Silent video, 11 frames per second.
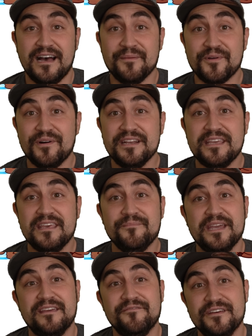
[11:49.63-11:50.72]
I'm going to keep
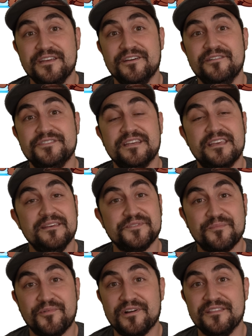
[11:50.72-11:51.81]
making videos and keep
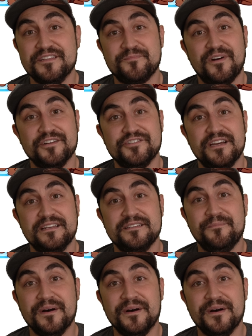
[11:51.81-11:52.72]
supporting this project,